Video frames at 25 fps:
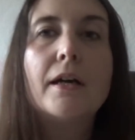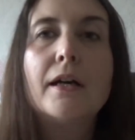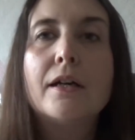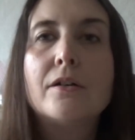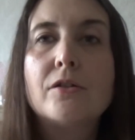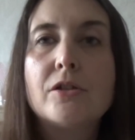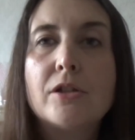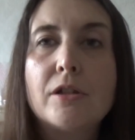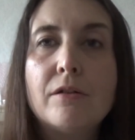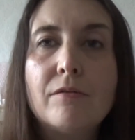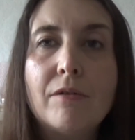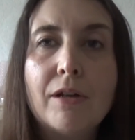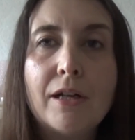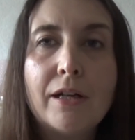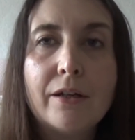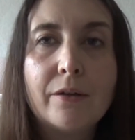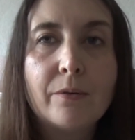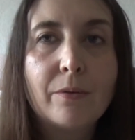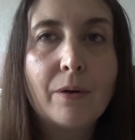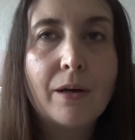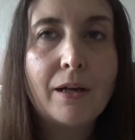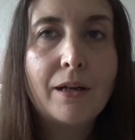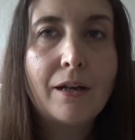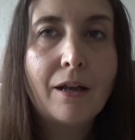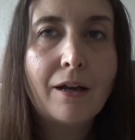actually really
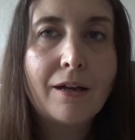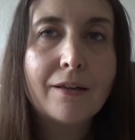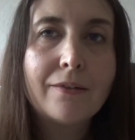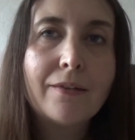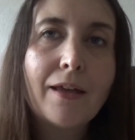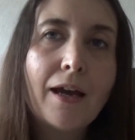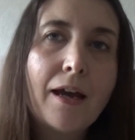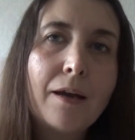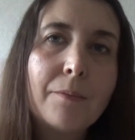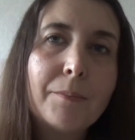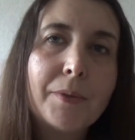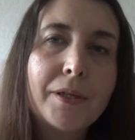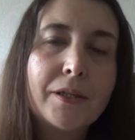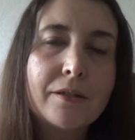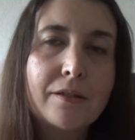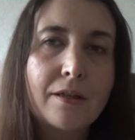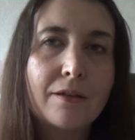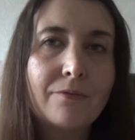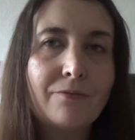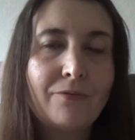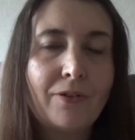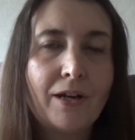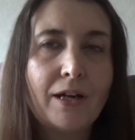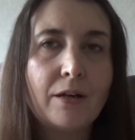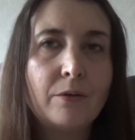quite like that, because I
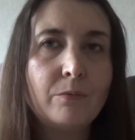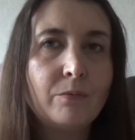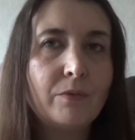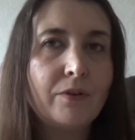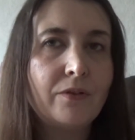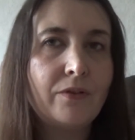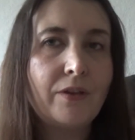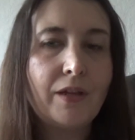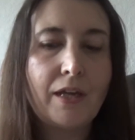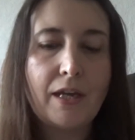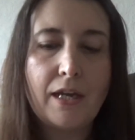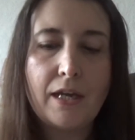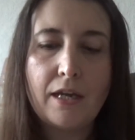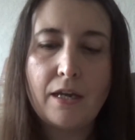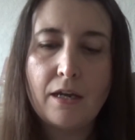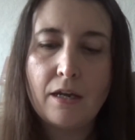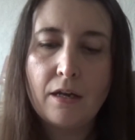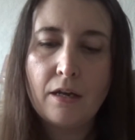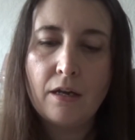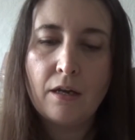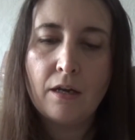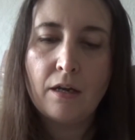found with the